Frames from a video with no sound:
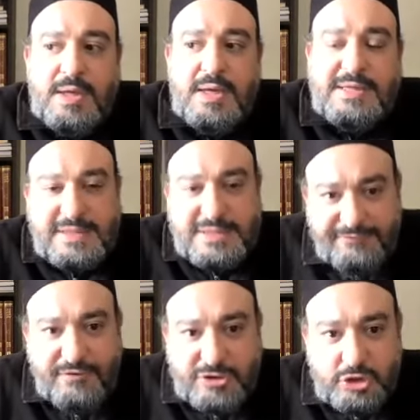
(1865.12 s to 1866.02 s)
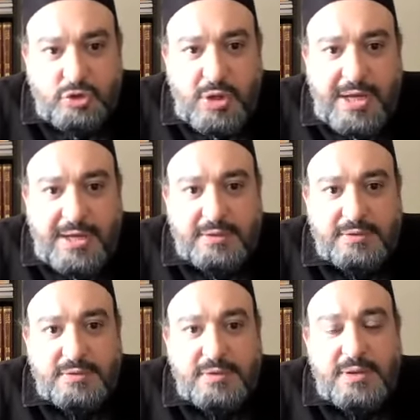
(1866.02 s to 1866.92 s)
It's a it's a trial.
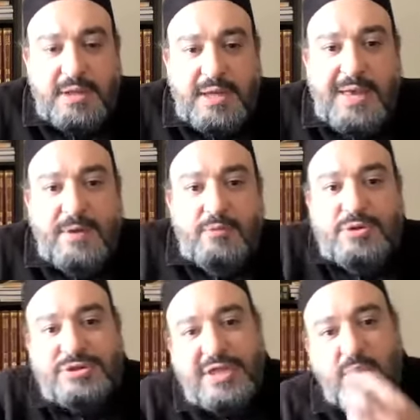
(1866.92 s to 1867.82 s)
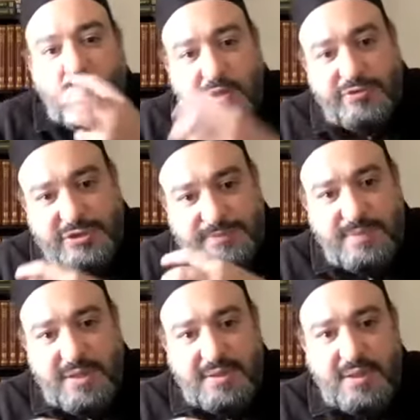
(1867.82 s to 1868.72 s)
And then we say with this
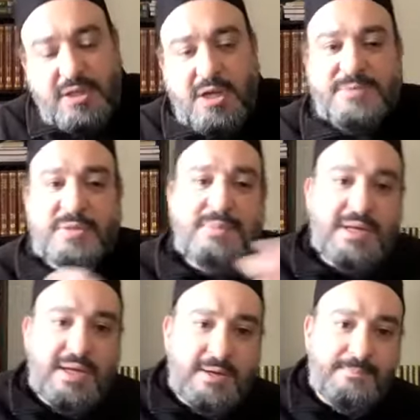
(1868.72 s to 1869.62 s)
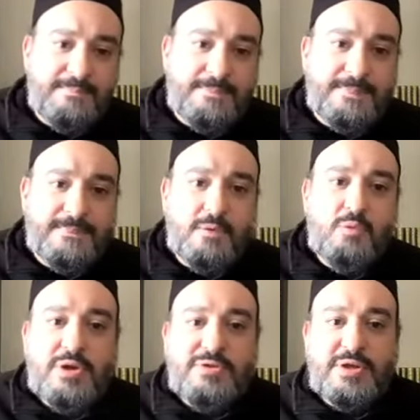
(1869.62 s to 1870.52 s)
mihna comes a minha
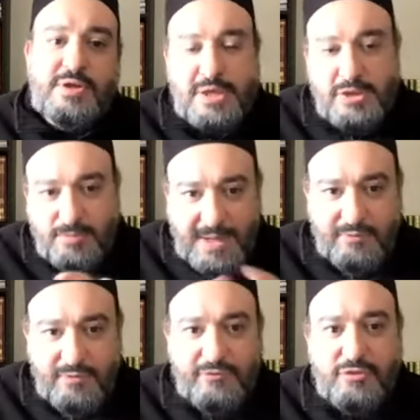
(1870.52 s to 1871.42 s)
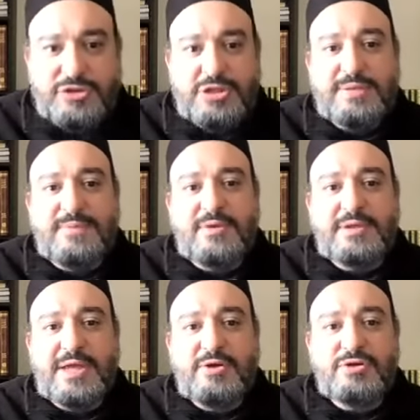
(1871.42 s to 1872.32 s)
with it and you by reversing some of the
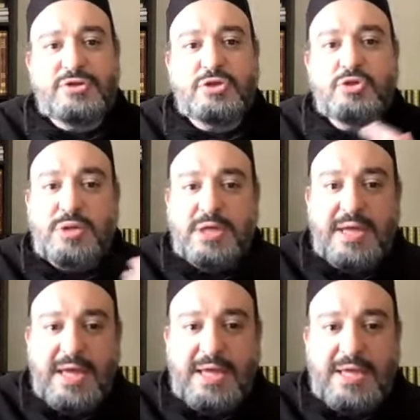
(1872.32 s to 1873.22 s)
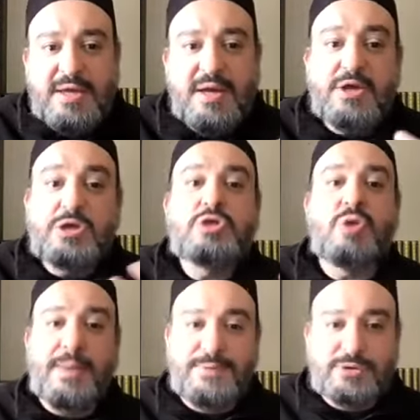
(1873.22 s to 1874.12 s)
letters, you get a new
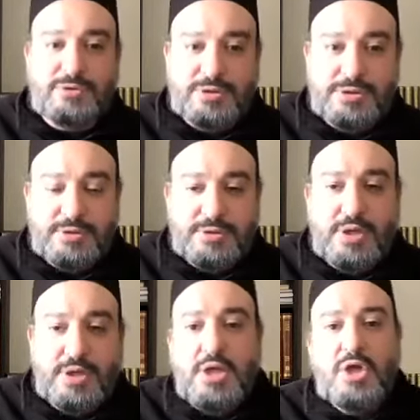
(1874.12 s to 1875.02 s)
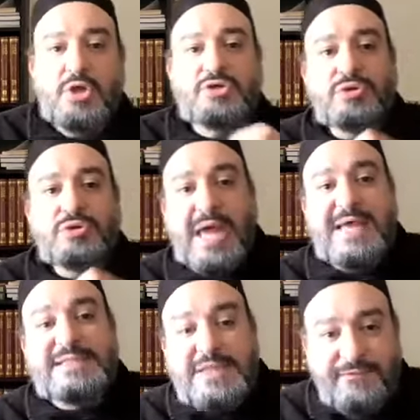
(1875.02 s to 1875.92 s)
opportunity. So
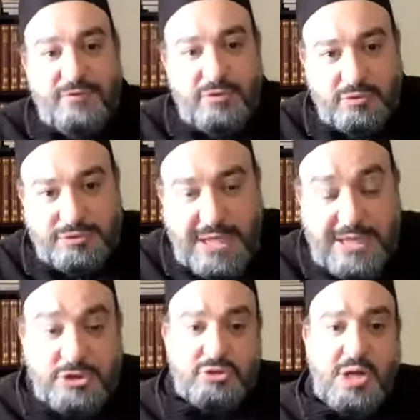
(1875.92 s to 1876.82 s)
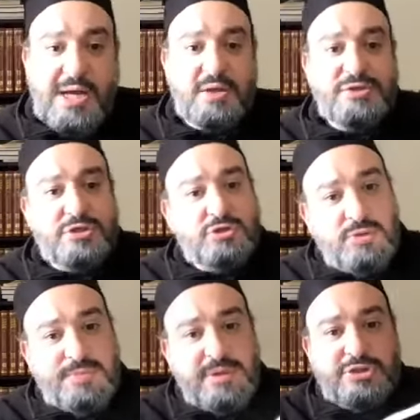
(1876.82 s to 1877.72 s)
as difficult as trials and
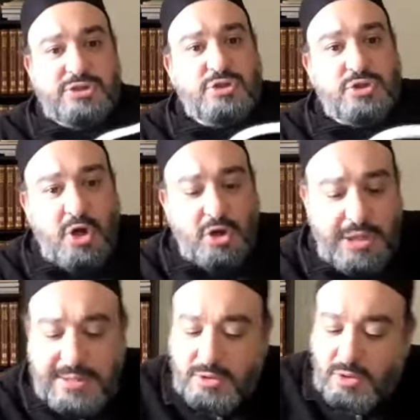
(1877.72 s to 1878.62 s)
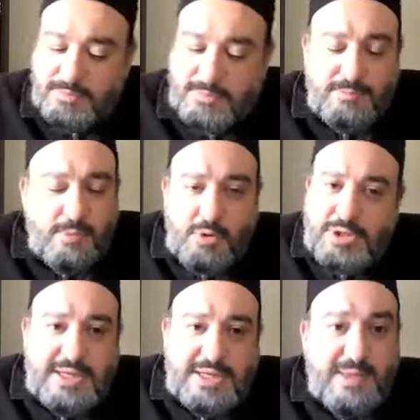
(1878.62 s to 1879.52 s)
tribulations are, and you know,
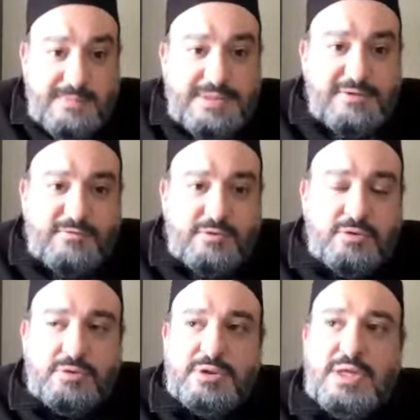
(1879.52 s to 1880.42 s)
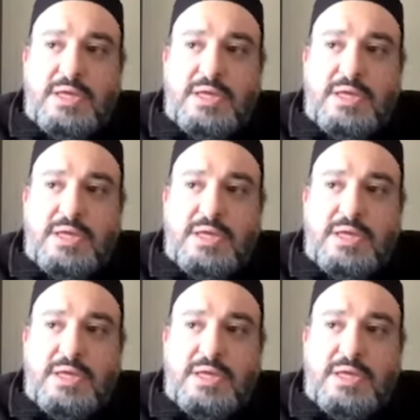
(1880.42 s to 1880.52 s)
boy, can they be difficult,